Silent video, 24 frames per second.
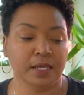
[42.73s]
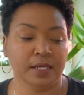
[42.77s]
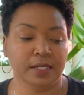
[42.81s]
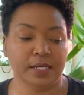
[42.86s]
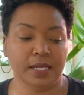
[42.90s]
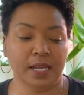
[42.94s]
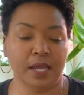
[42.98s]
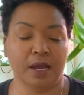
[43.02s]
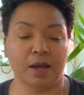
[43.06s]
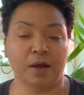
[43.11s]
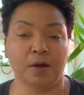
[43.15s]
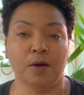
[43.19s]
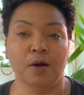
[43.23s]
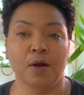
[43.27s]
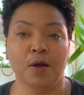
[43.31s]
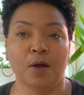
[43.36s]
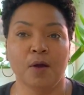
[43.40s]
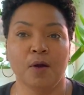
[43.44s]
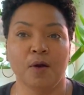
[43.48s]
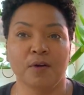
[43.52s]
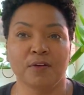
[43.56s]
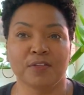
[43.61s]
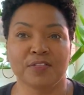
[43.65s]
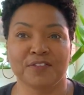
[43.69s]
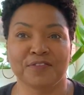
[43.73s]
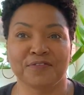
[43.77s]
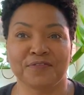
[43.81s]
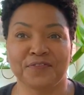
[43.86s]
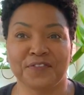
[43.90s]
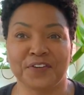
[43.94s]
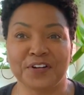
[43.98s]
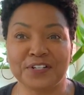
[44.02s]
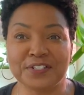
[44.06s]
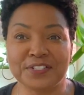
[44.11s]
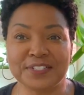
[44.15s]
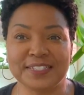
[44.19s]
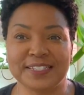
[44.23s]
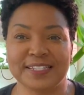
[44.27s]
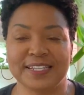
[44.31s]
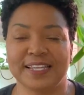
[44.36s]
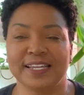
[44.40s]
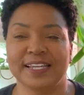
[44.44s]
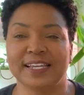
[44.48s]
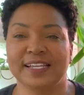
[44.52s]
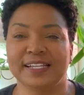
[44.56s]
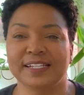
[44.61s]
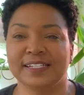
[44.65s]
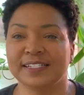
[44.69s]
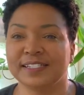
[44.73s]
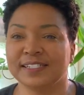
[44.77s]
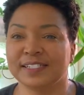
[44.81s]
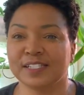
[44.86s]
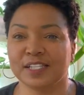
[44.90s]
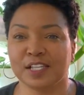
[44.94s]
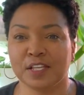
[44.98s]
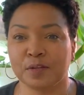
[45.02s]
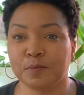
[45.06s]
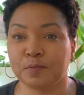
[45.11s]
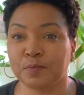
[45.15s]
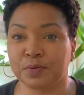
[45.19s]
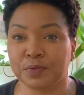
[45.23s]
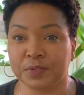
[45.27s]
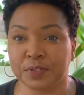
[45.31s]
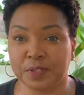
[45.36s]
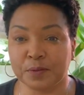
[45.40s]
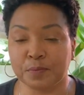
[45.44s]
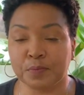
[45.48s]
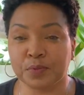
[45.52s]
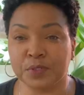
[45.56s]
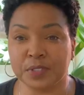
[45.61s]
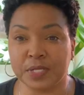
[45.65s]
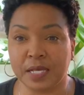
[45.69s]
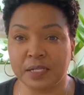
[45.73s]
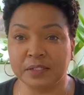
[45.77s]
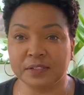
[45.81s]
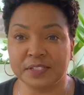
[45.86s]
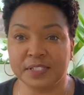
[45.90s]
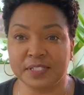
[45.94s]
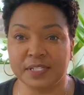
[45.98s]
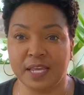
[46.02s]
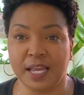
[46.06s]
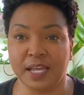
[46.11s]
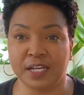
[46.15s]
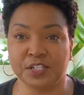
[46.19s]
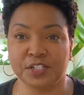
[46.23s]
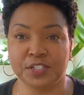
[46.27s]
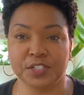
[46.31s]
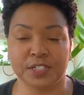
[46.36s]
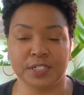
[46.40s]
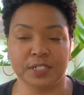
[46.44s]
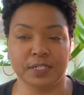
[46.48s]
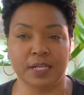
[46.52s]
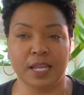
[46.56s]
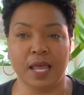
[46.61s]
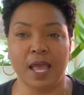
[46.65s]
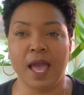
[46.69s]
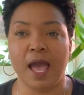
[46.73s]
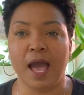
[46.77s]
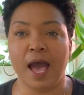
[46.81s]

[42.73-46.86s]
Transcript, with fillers: Now, First thing is pr the pronunciation.